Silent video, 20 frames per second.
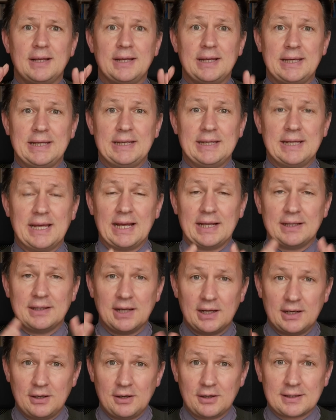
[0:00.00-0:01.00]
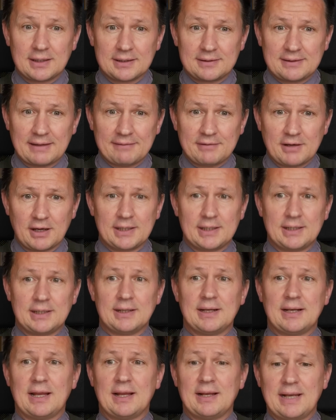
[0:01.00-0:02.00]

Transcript: in and look at the safeguarding at